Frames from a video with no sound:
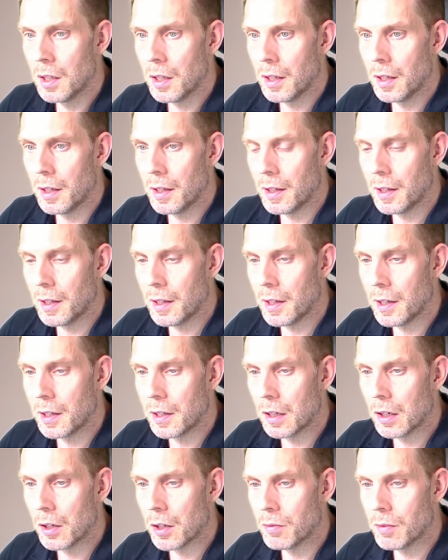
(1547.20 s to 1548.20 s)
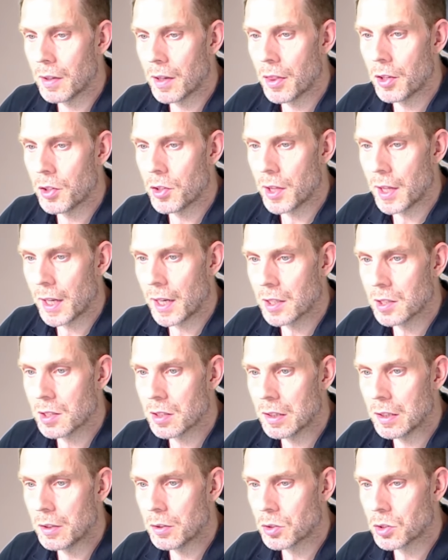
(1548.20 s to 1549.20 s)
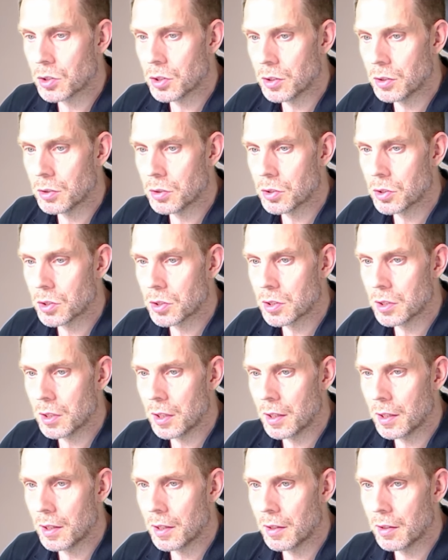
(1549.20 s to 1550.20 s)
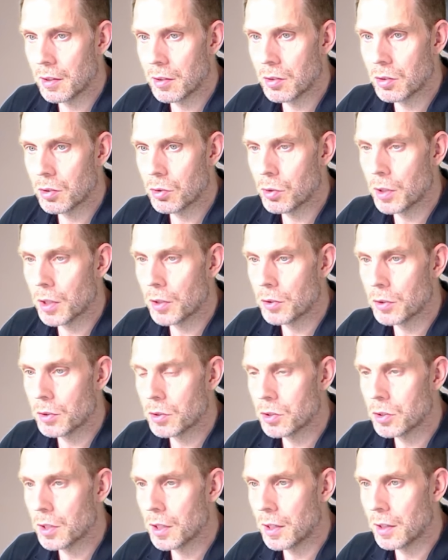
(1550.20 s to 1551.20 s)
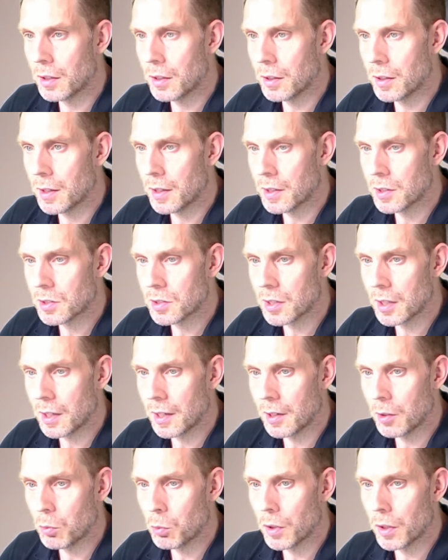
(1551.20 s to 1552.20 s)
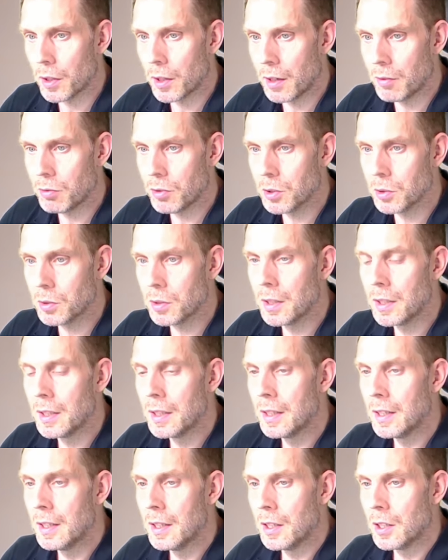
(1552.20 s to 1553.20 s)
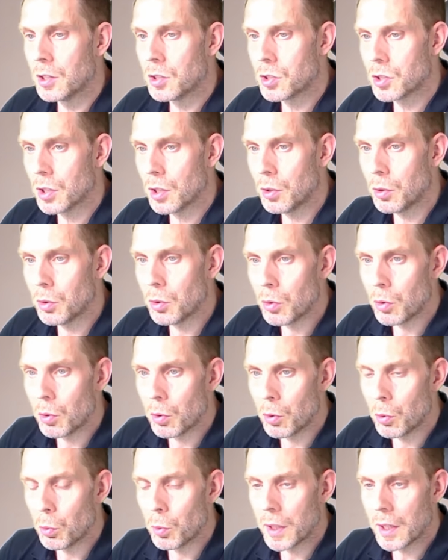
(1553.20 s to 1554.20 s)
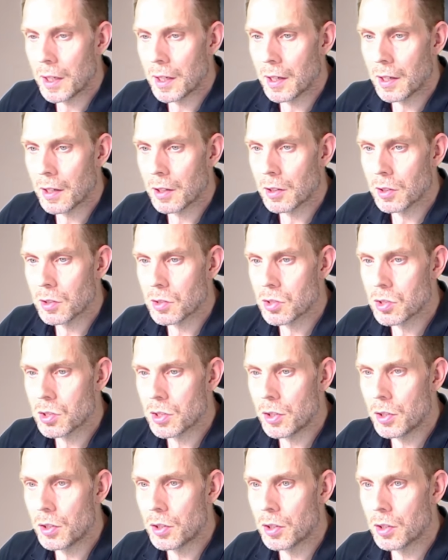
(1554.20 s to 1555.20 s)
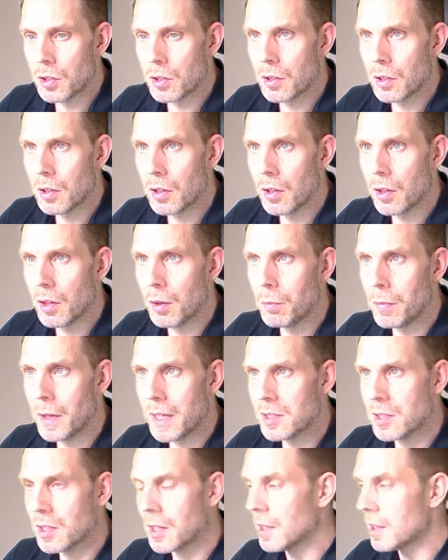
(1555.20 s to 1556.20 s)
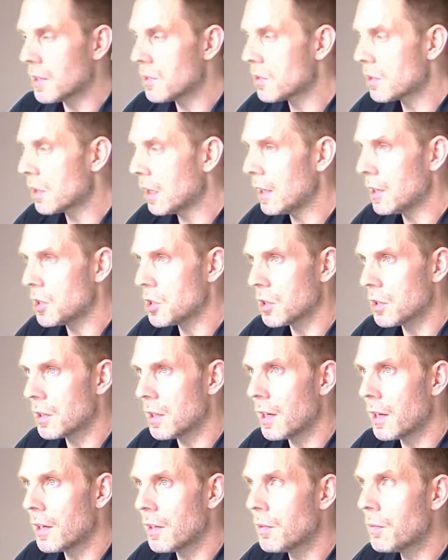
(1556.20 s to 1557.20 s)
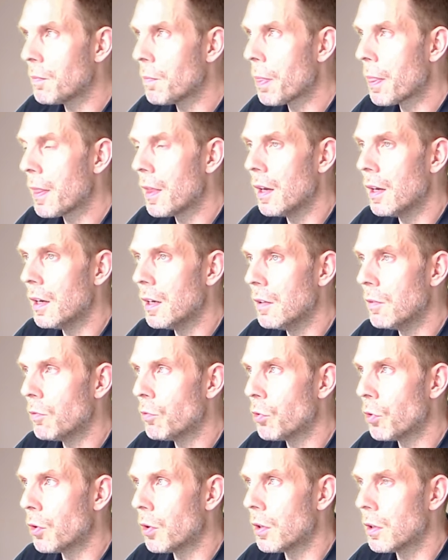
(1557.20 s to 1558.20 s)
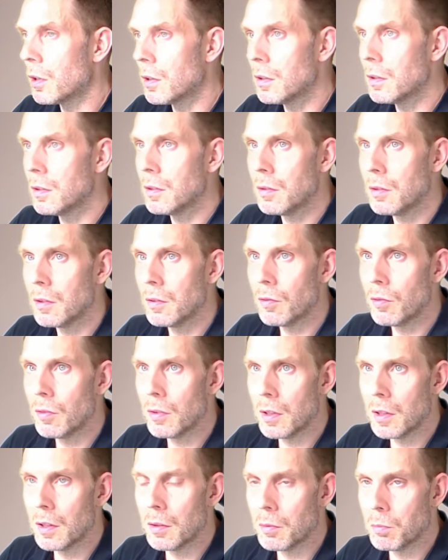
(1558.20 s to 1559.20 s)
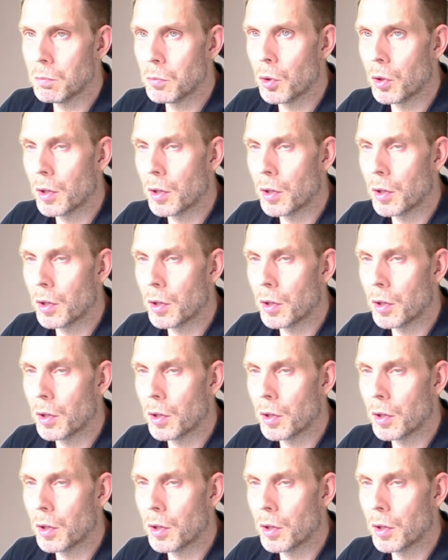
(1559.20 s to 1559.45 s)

and a lot of other things, Linux hosts and routers and NAS and what have you. So we can consider the basic installation done. For more